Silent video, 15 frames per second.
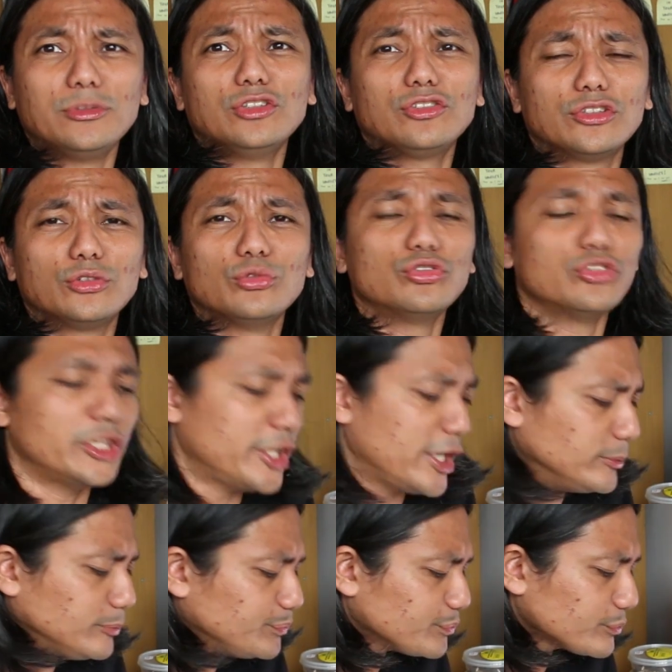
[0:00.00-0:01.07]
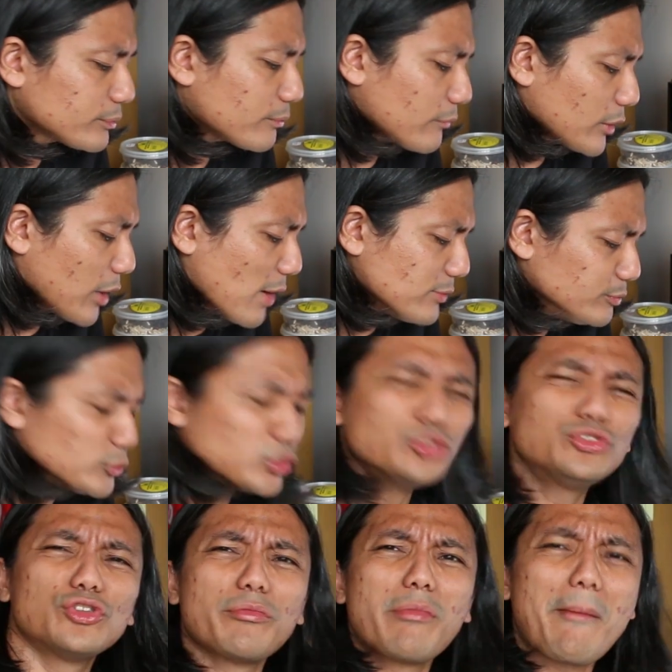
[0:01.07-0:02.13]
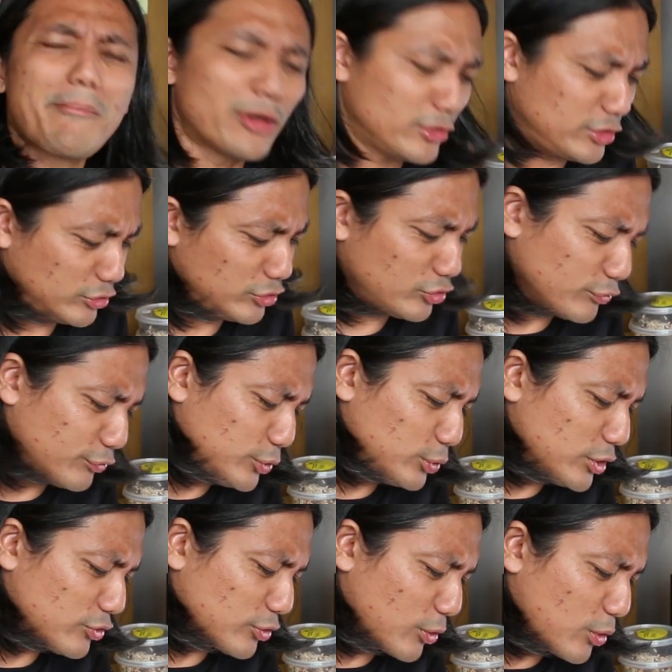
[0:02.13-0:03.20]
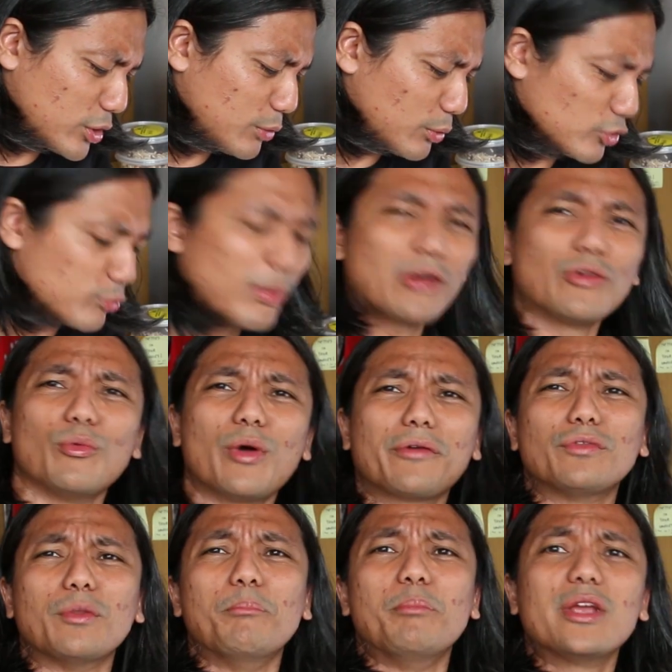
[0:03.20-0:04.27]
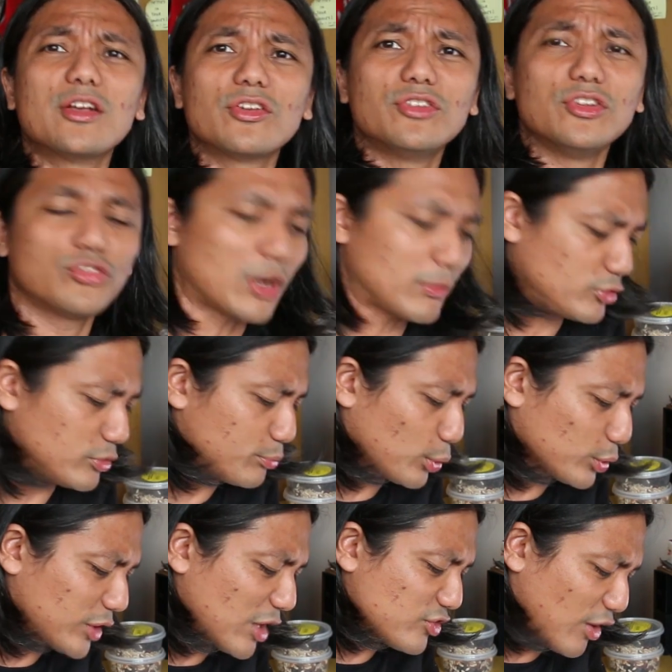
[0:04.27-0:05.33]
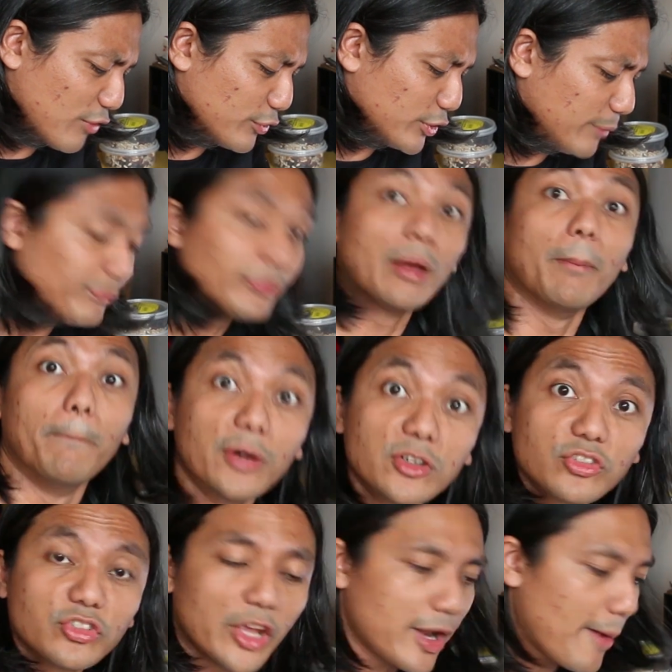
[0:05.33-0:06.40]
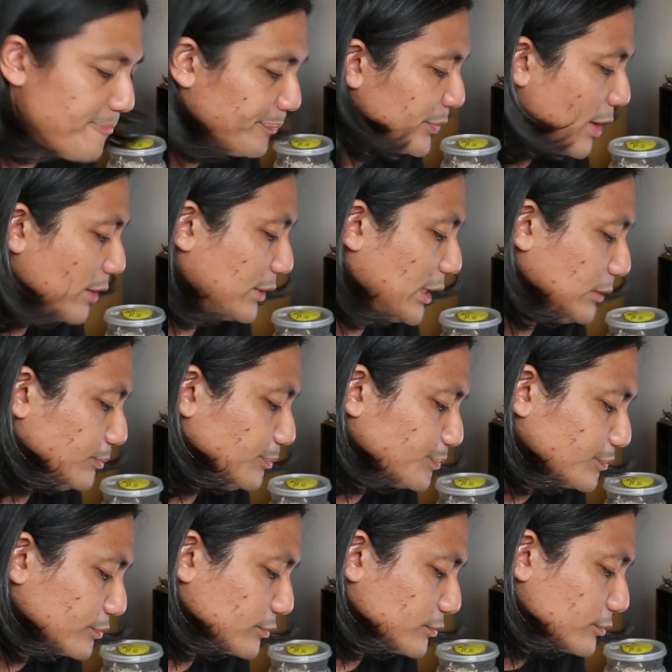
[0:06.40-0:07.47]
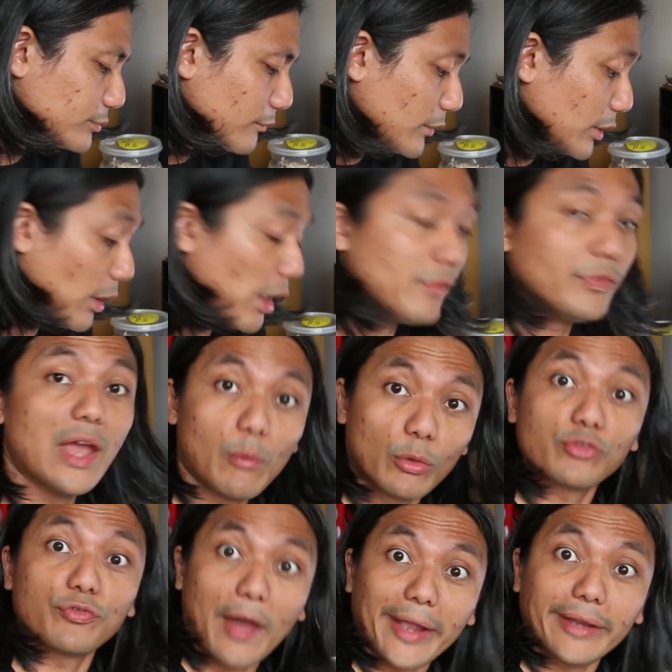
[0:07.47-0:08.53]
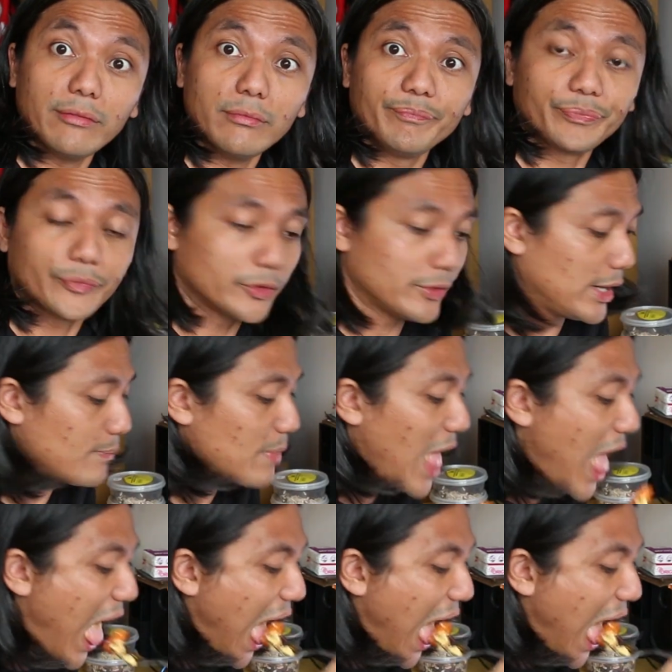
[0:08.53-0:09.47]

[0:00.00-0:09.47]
Minister, to say that, don't you remember that just a few years ago he was part of one of the biggest disruption protests ever, per se, right? And that was fine, right?